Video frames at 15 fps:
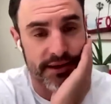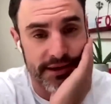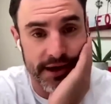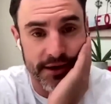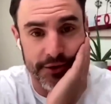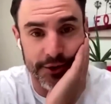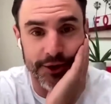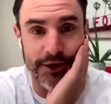
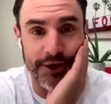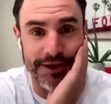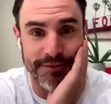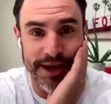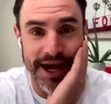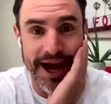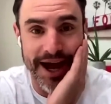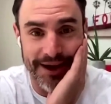never
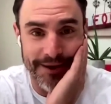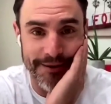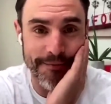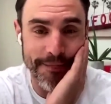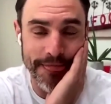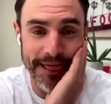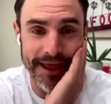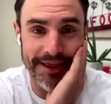looked back,
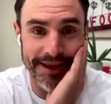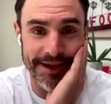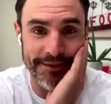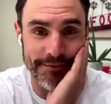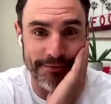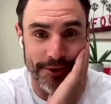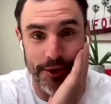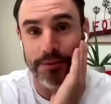and
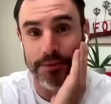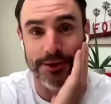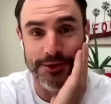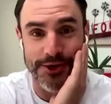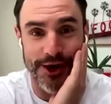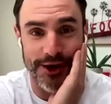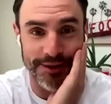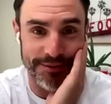then opened a
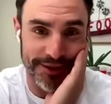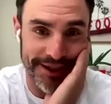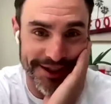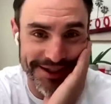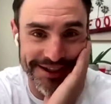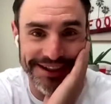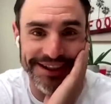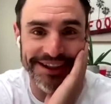chocolate
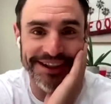place.